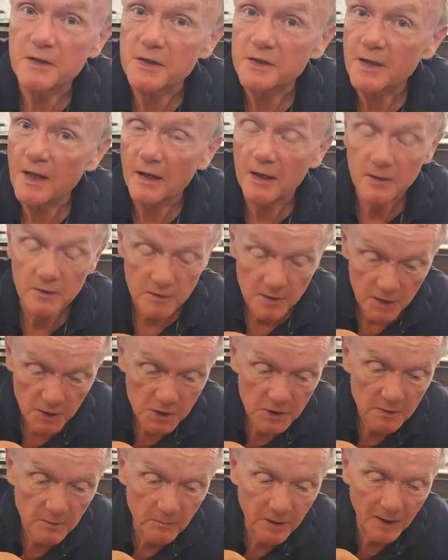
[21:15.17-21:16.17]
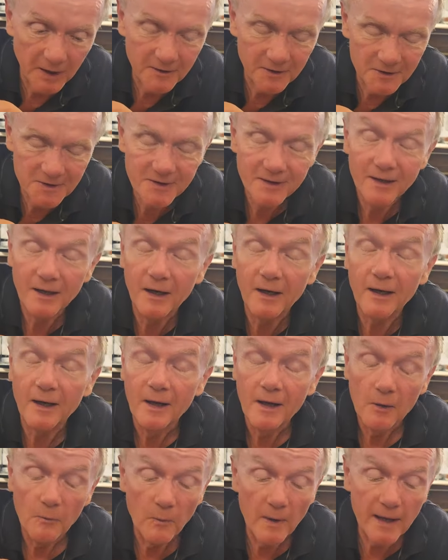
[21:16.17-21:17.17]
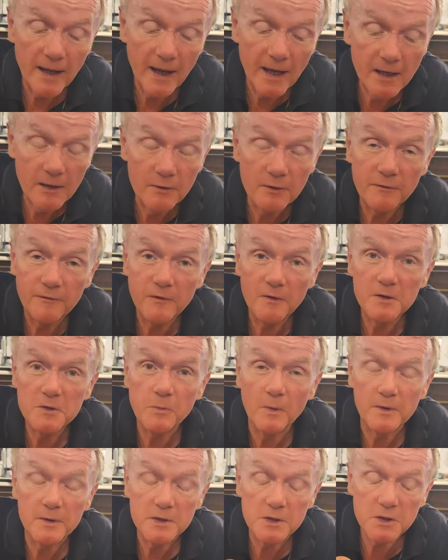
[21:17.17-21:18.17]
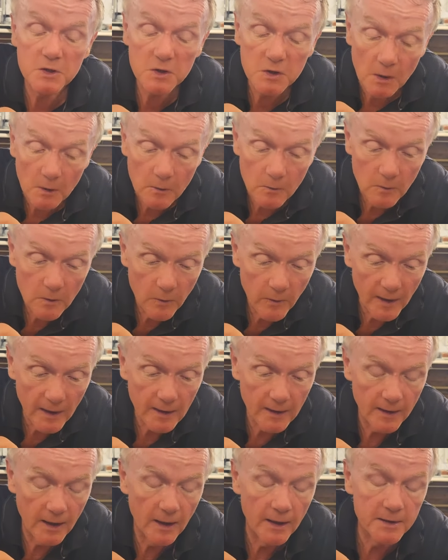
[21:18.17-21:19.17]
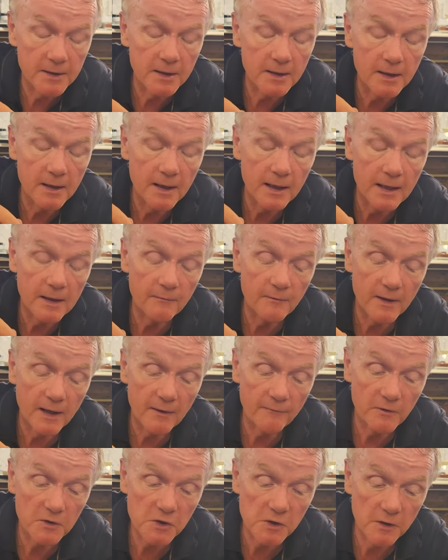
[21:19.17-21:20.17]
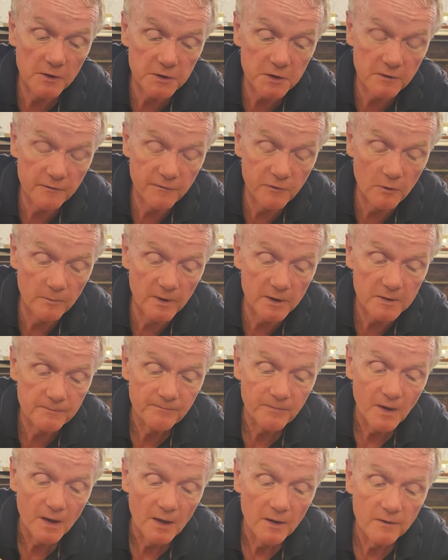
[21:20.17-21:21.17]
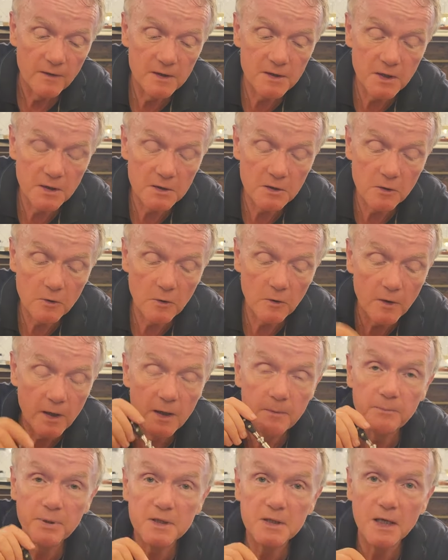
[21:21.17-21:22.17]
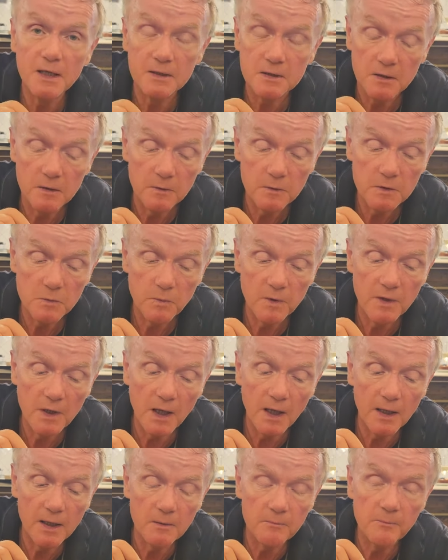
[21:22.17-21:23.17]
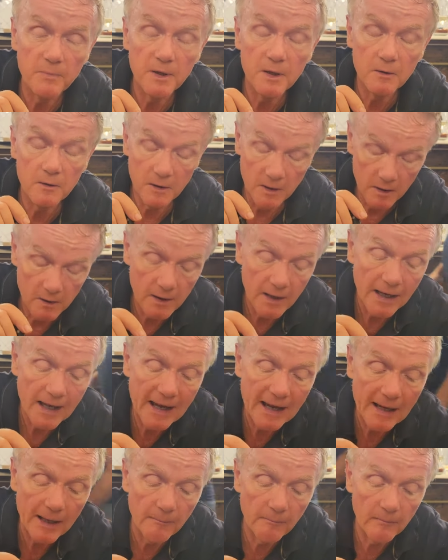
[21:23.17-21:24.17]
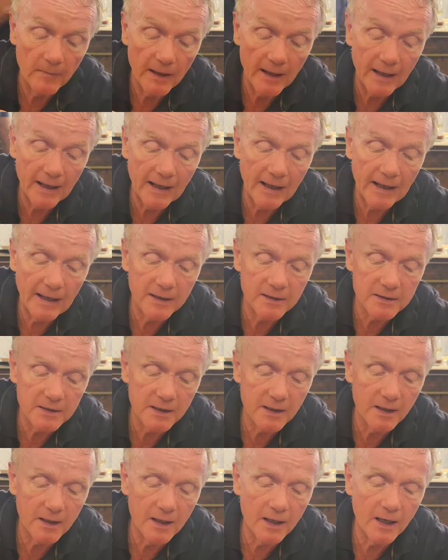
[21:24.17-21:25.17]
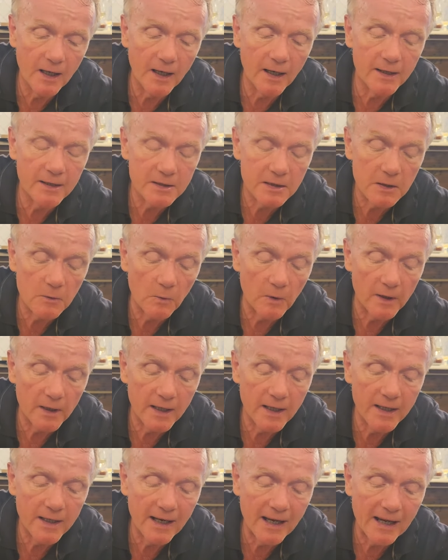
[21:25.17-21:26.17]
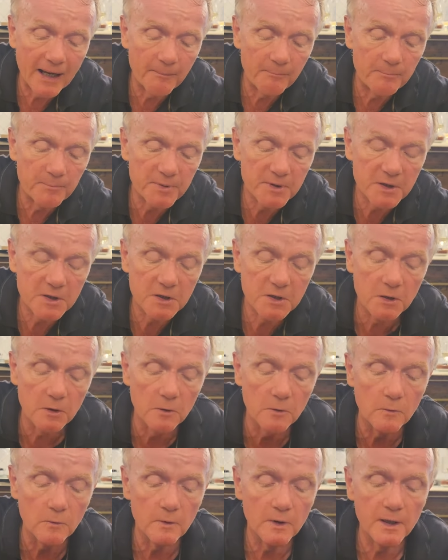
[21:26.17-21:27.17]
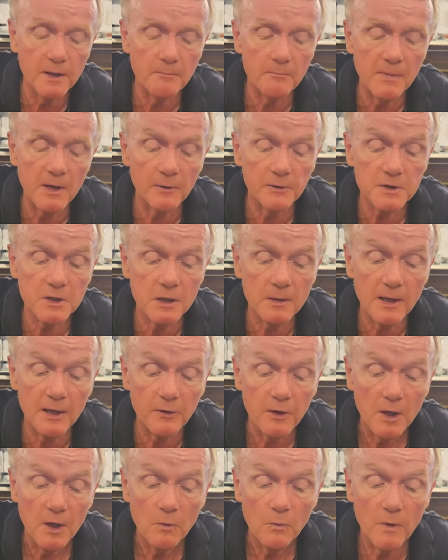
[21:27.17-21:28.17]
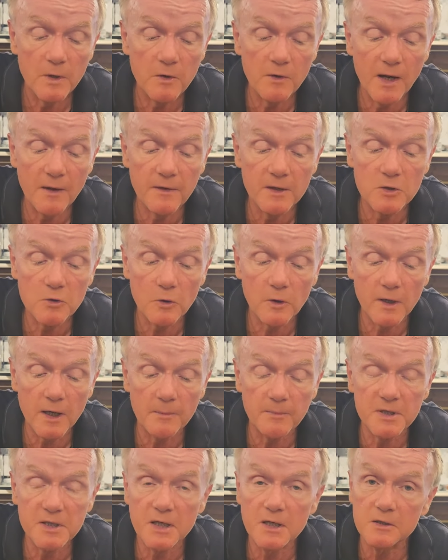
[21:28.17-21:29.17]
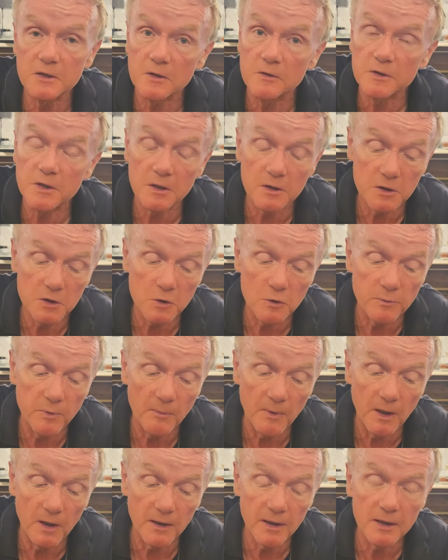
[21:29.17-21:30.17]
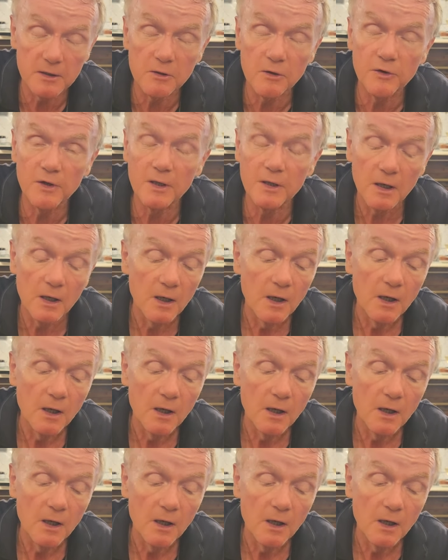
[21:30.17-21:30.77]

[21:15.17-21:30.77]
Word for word: the second dish. We ate the first one so quickly I didn't even have a chance to film it. This is croquette potatoes with Iberian ham. And actually what, it absolutely melts in your mouth. When you get these croquette potatoes in the supermarket, you think,